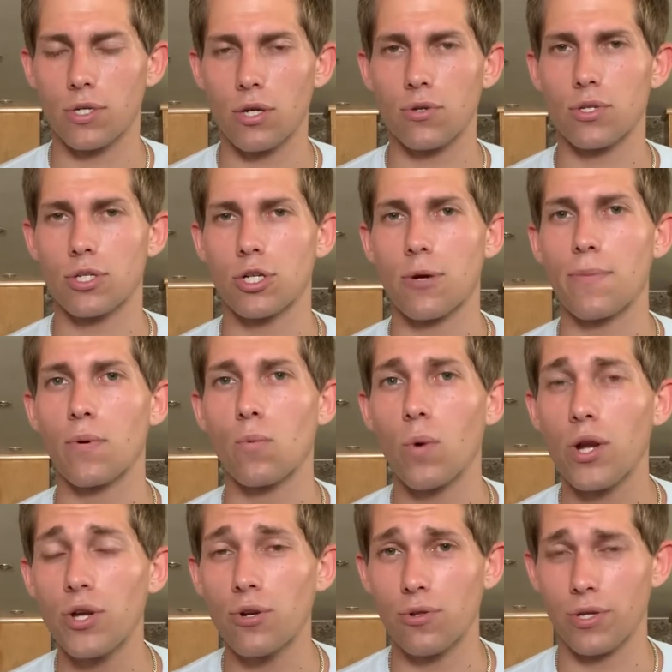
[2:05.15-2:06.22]
It'll determine
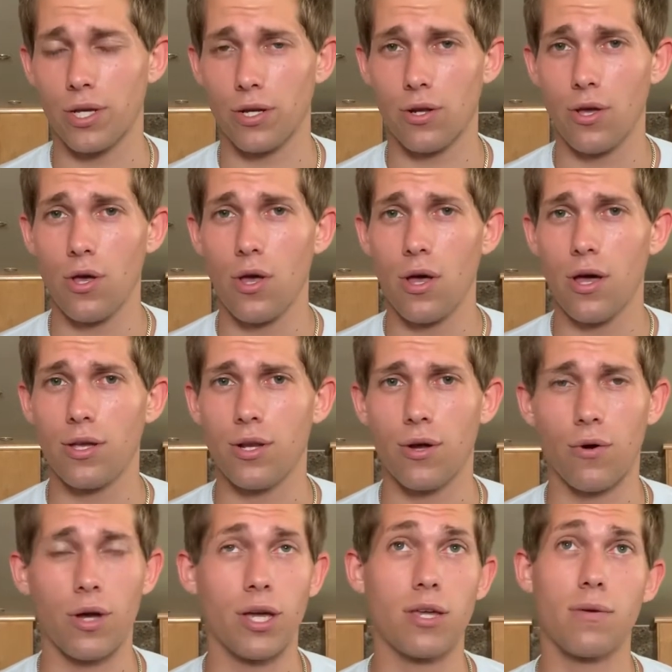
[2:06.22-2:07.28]
when you're lean.
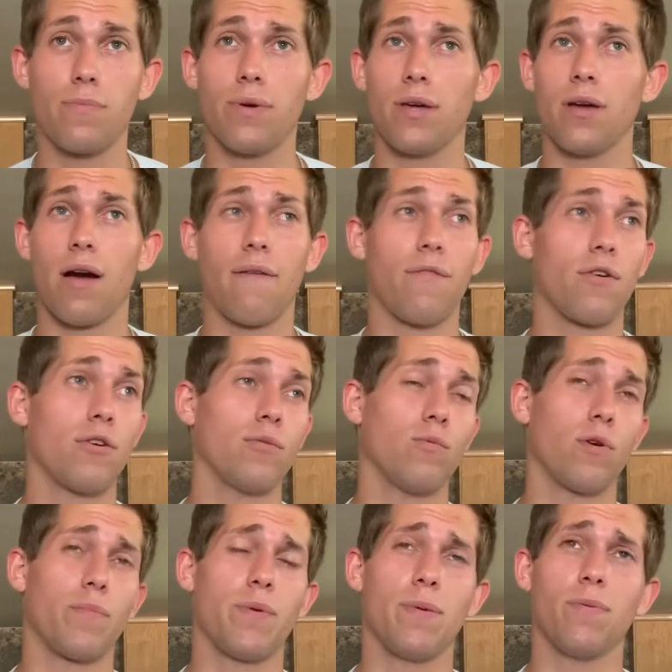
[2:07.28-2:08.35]
It could be, I've heard it
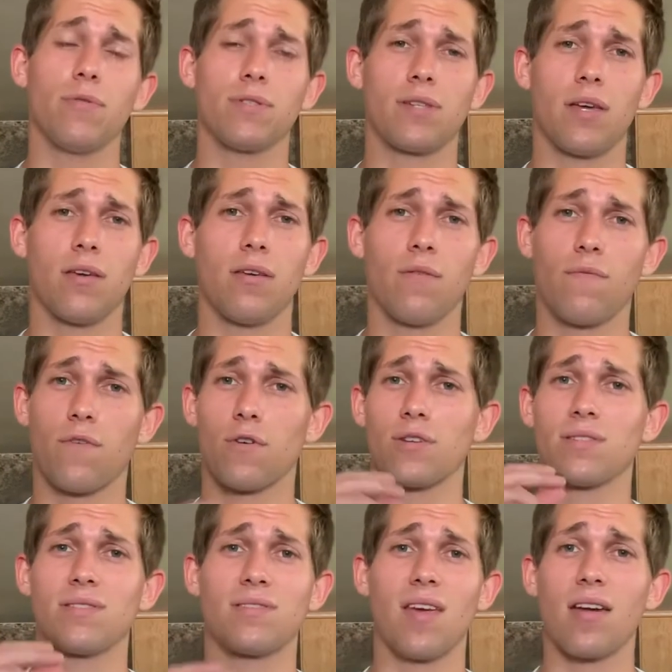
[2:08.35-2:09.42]
where people say it for a
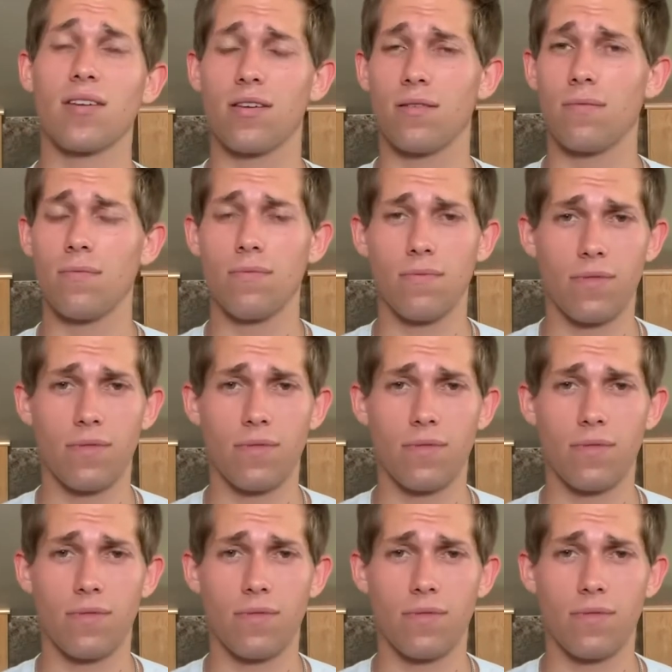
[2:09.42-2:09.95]
second,